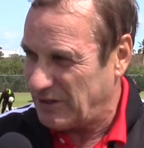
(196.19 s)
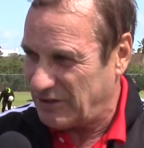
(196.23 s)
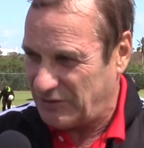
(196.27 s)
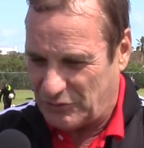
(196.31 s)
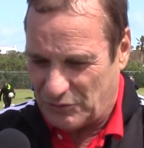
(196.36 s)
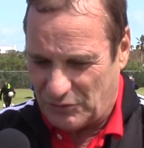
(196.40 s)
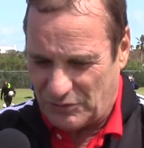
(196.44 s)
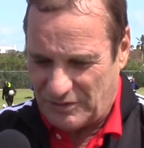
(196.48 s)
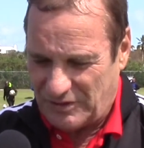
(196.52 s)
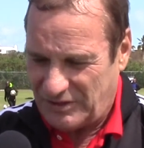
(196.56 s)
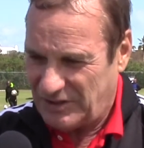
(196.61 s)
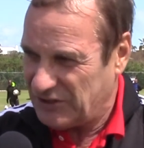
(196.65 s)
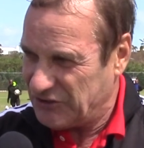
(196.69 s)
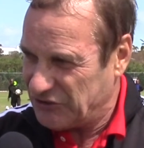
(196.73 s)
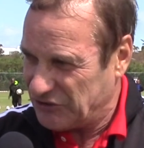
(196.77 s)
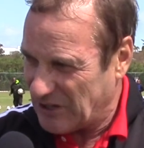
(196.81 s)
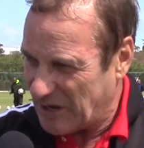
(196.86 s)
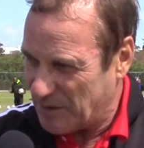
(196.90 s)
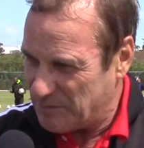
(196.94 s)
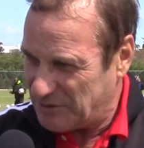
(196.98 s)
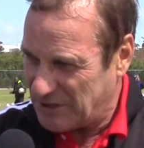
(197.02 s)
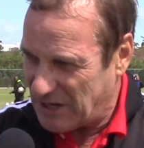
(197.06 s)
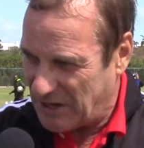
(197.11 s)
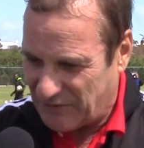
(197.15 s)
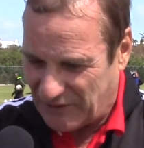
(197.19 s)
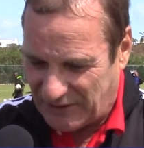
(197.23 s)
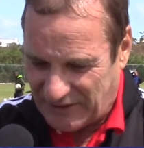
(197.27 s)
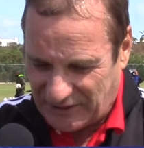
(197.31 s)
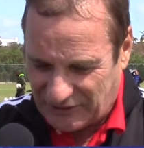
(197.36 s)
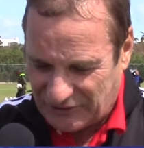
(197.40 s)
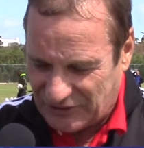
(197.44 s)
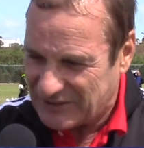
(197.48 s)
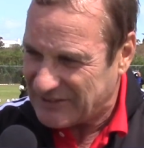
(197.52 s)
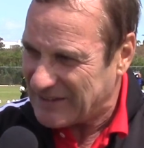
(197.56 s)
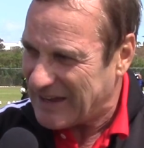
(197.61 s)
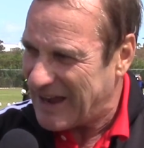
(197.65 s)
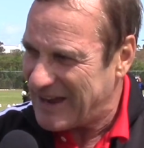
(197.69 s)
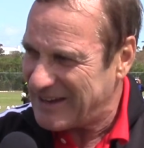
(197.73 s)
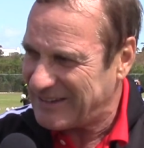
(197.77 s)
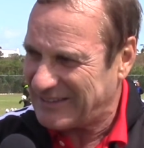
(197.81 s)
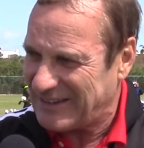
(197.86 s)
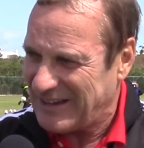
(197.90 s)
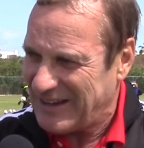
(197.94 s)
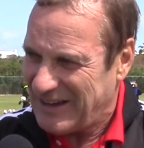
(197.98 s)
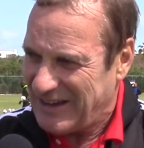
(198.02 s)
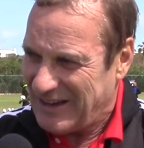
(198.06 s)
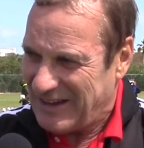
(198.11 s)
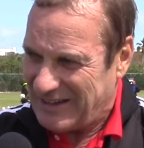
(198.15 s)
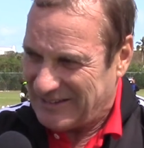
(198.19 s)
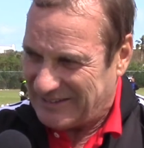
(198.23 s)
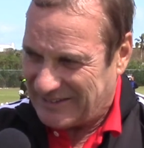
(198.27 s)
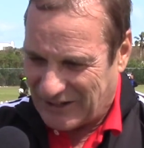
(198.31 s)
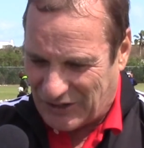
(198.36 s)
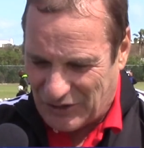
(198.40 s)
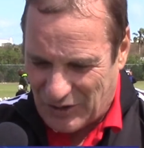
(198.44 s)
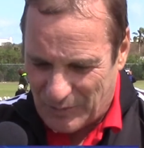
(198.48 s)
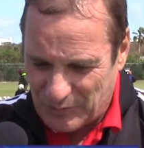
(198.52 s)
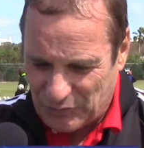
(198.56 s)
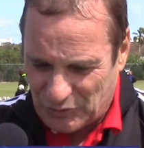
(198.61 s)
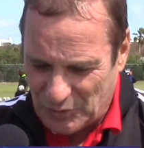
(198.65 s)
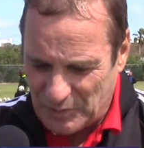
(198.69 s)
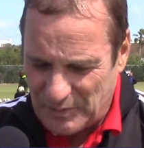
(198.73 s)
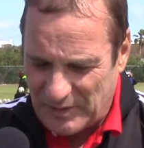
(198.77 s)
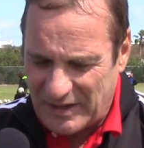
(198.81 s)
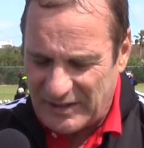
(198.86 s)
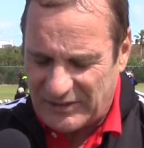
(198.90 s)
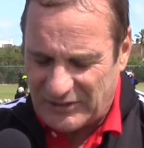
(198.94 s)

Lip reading: So each time they have an exercise, they come to me.